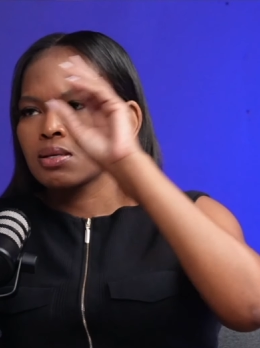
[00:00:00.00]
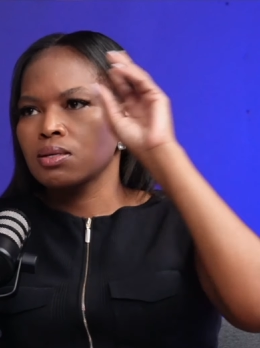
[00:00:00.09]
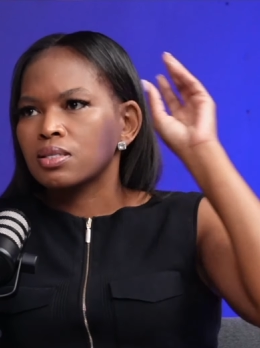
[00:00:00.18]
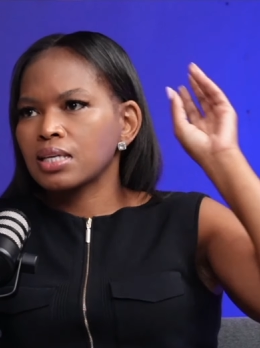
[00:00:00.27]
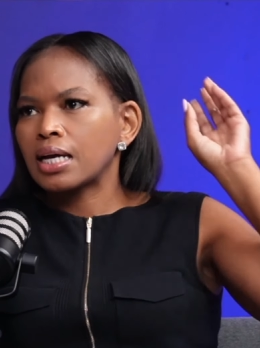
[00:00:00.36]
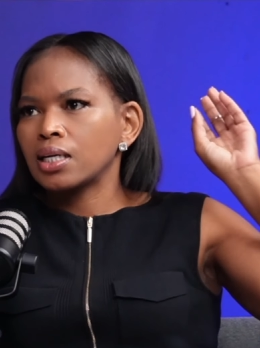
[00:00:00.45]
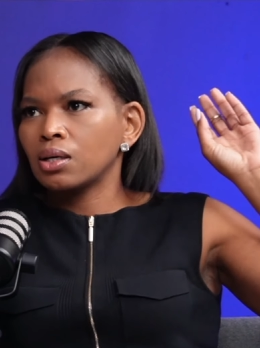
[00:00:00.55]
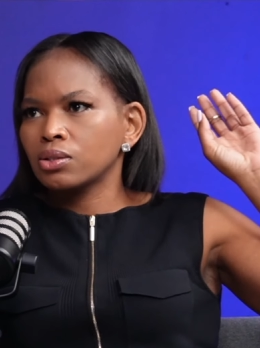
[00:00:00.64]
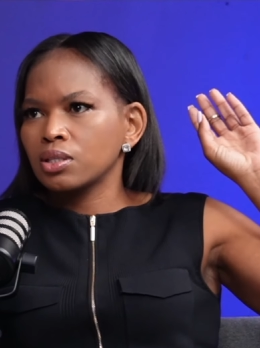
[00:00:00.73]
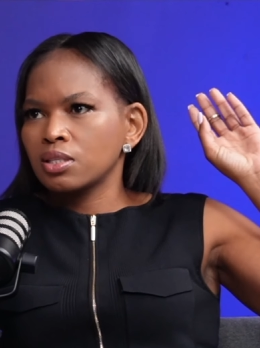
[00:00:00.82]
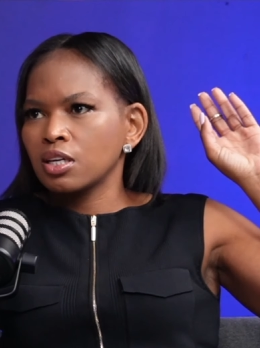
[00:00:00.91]
sign
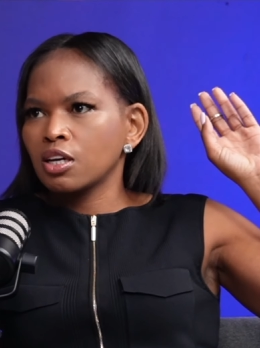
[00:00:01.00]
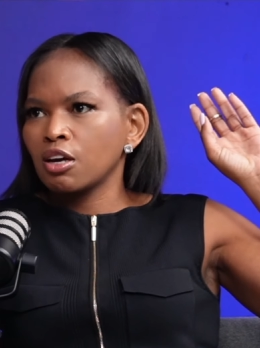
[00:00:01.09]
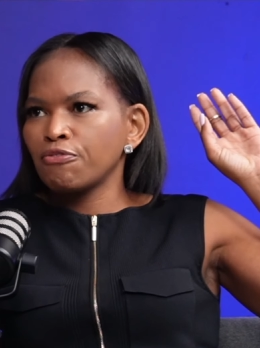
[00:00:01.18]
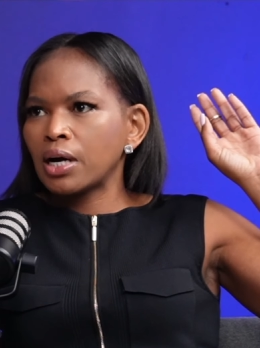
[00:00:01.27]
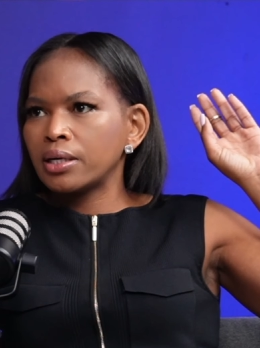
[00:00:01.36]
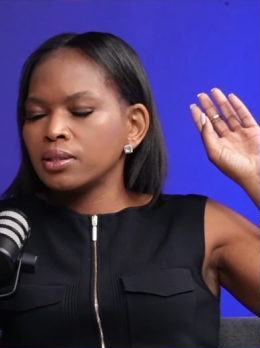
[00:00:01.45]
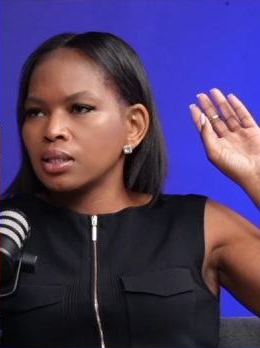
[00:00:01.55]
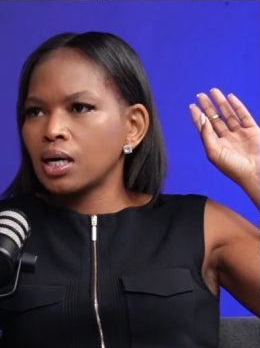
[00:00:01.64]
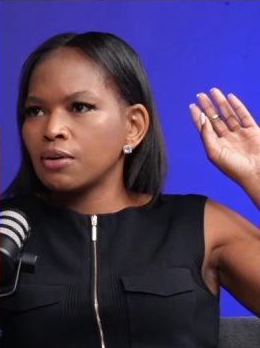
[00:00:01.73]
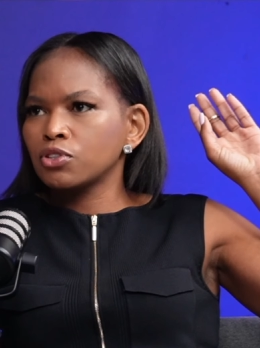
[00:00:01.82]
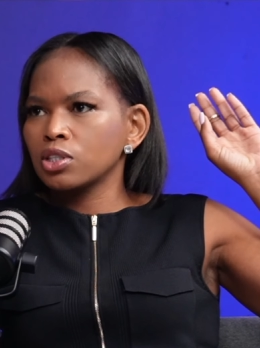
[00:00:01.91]
out and say, okay, fine,
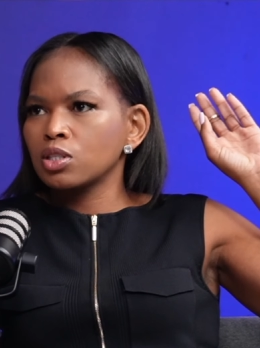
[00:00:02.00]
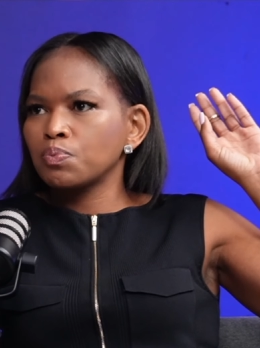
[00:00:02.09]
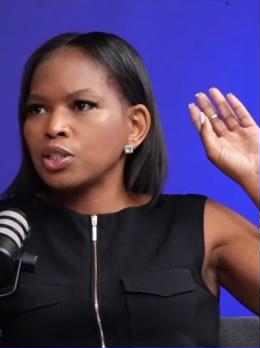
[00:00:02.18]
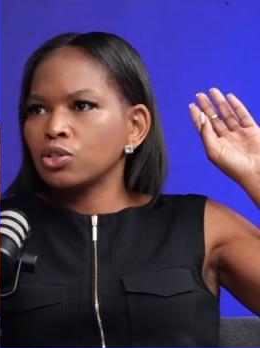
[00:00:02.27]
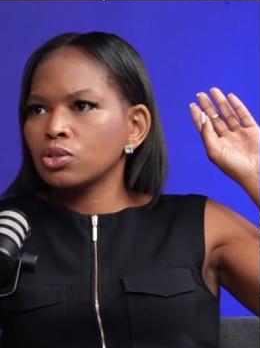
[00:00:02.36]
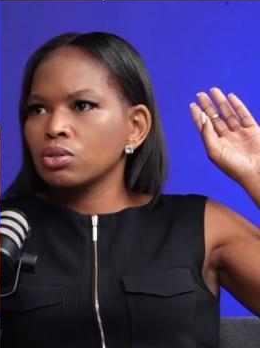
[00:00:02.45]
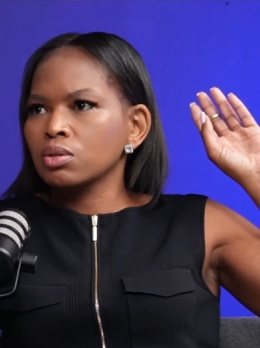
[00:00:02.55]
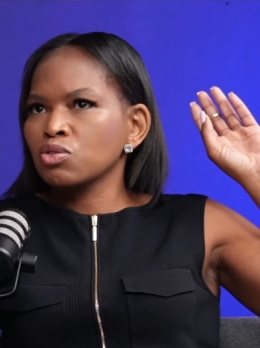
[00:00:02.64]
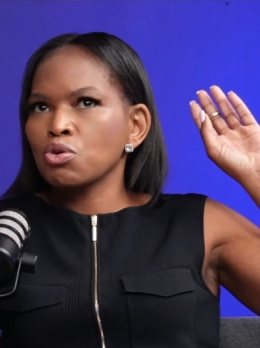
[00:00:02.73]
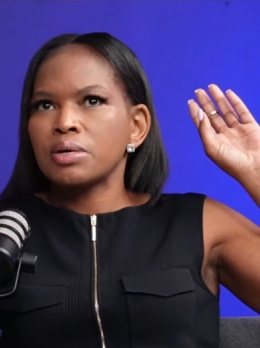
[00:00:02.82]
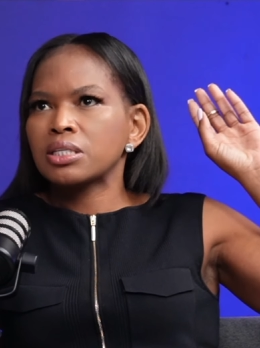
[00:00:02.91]
I've just been
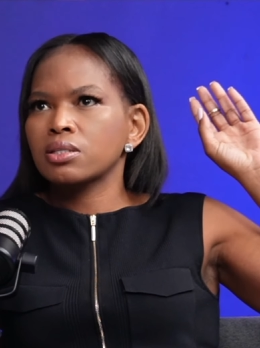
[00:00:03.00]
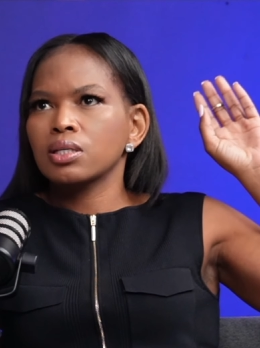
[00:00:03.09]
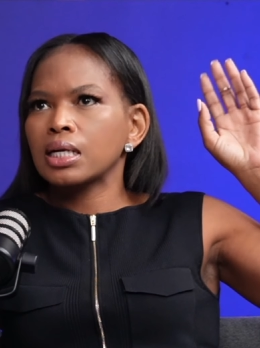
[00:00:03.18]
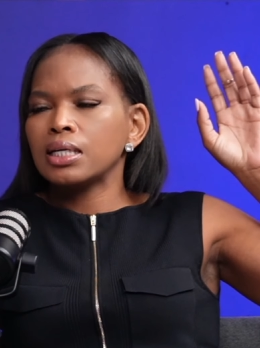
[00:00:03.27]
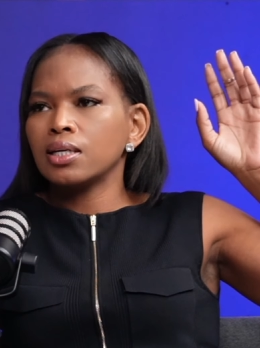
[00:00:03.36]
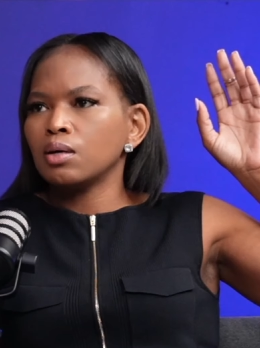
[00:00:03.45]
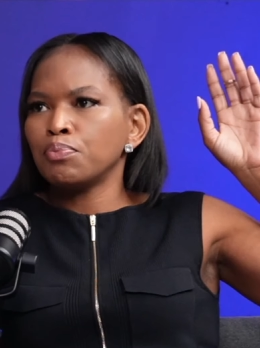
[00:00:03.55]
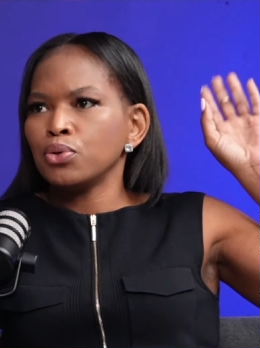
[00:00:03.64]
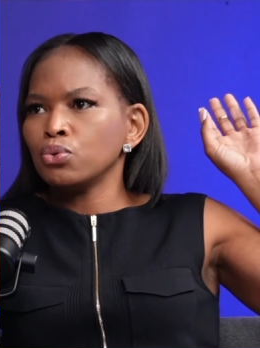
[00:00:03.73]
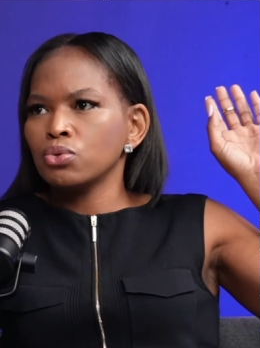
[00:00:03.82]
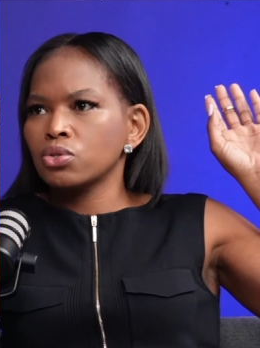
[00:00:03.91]
domestically
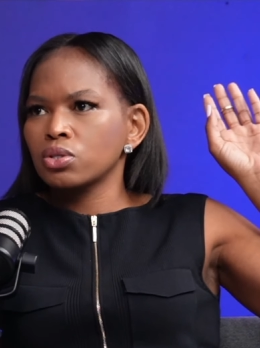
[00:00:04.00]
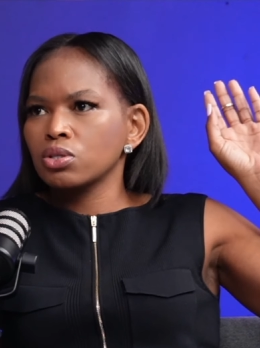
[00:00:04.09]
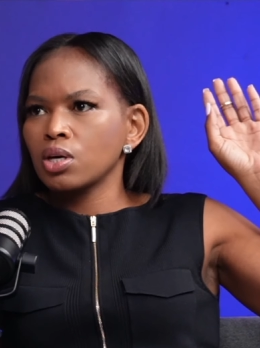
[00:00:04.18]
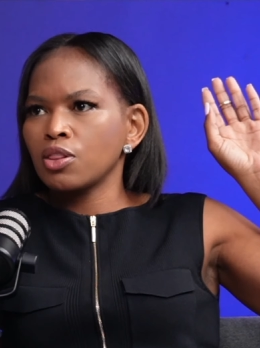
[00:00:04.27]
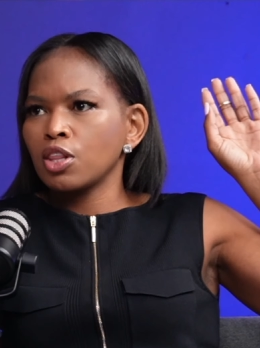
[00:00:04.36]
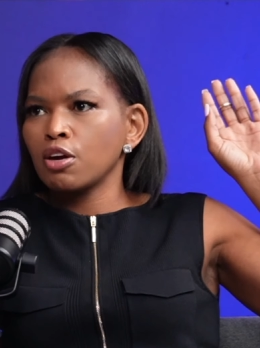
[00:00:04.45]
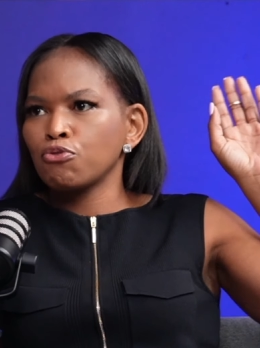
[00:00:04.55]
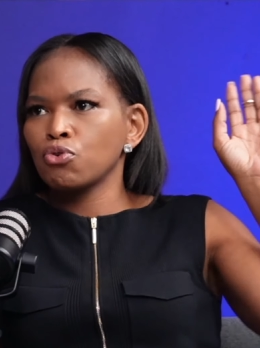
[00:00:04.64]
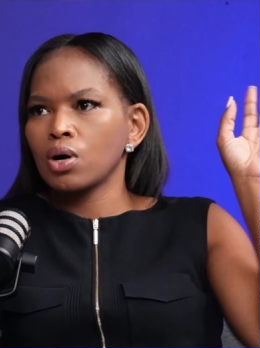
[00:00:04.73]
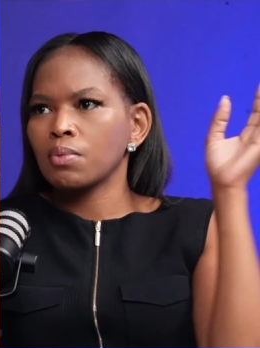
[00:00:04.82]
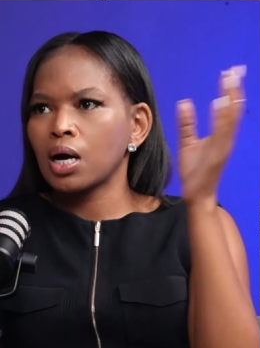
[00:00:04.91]
abused and
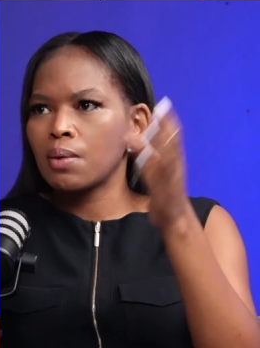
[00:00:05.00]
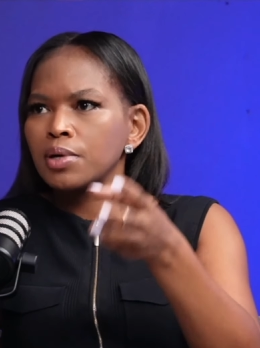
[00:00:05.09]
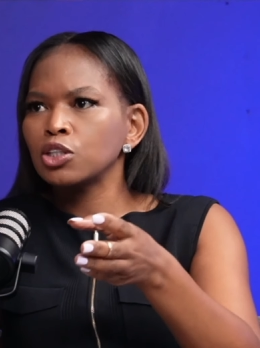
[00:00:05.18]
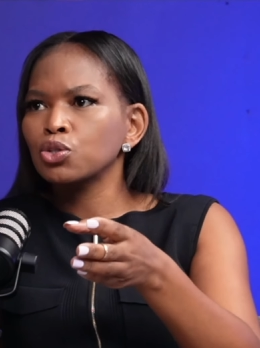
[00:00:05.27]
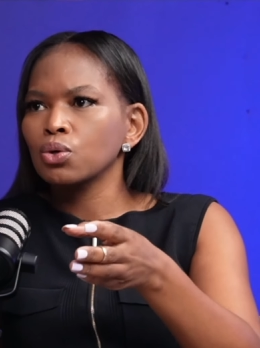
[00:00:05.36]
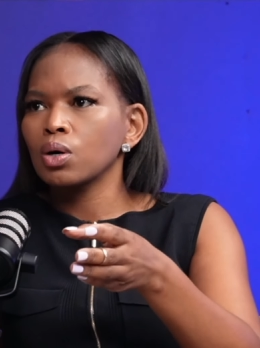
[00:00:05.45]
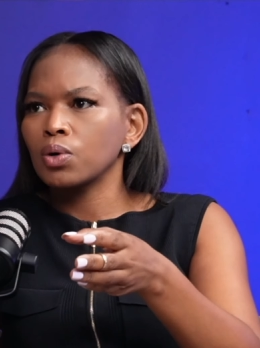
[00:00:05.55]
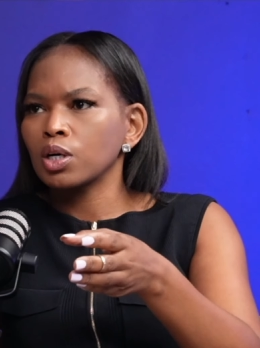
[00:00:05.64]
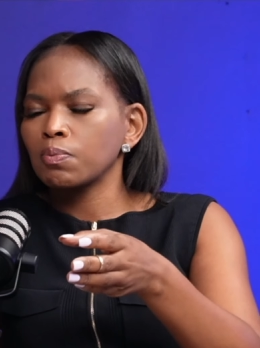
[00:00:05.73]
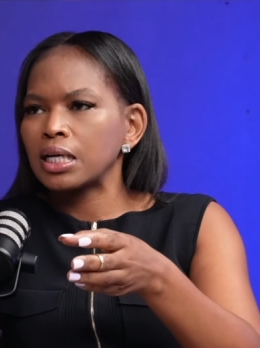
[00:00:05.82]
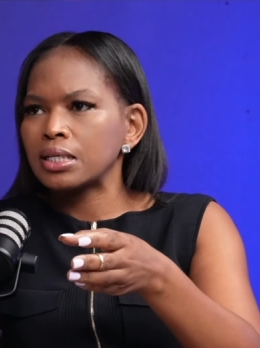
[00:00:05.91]
therefore I'm coming into a
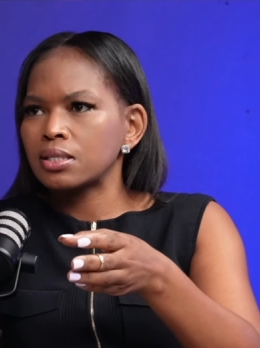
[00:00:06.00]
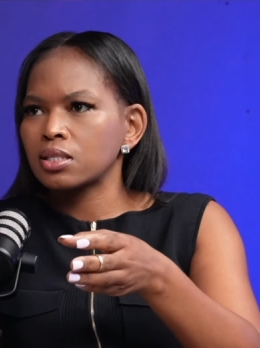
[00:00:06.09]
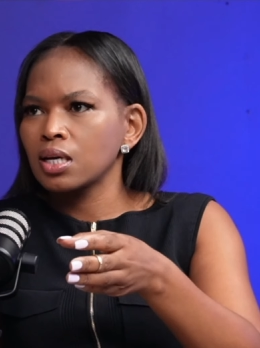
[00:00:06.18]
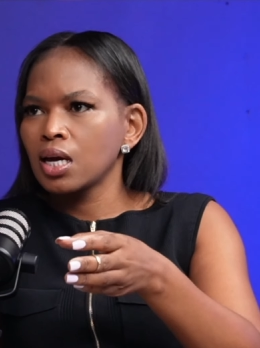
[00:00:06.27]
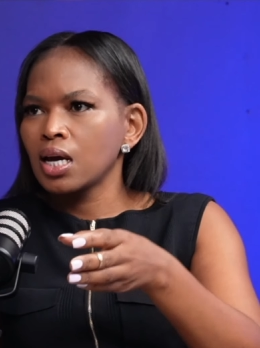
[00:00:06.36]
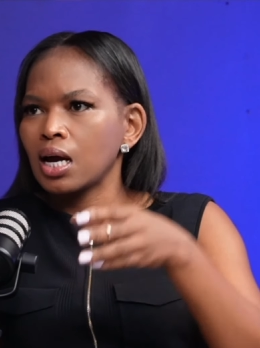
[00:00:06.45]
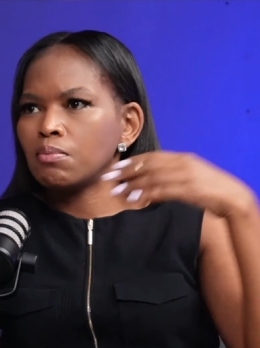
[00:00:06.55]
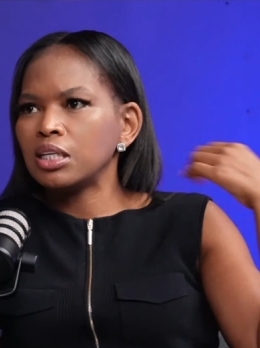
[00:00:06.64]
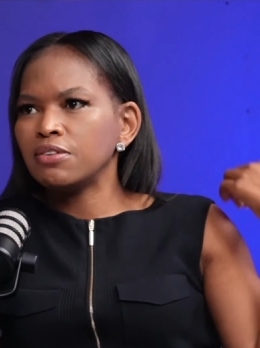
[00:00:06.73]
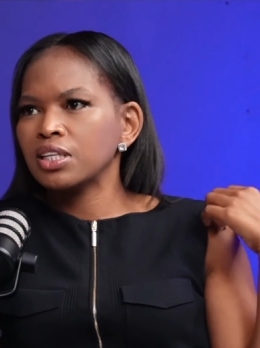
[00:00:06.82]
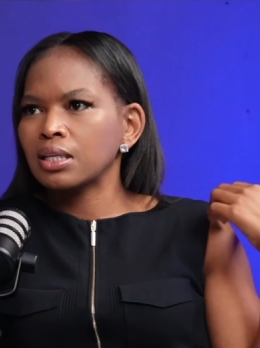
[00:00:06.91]
workplace, I'm
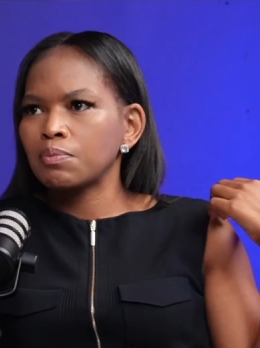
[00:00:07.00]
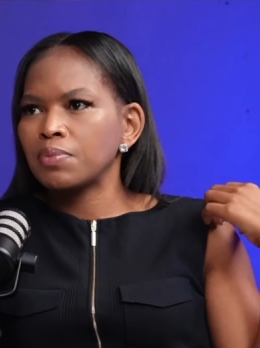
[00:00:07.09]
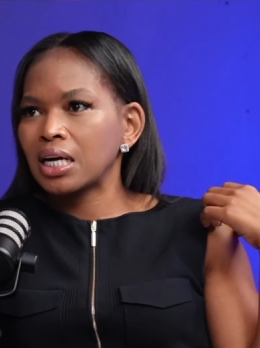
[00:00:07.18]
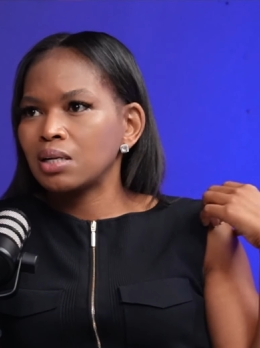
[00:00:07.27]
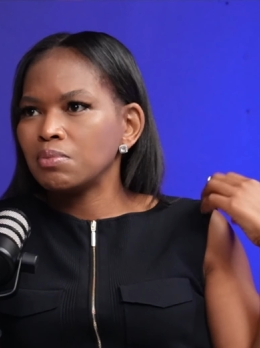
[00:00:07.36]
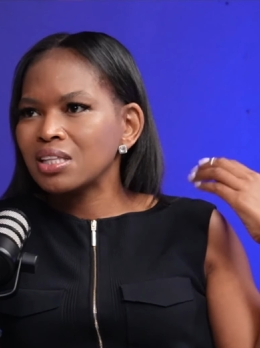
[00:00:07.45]
leaving that behind me.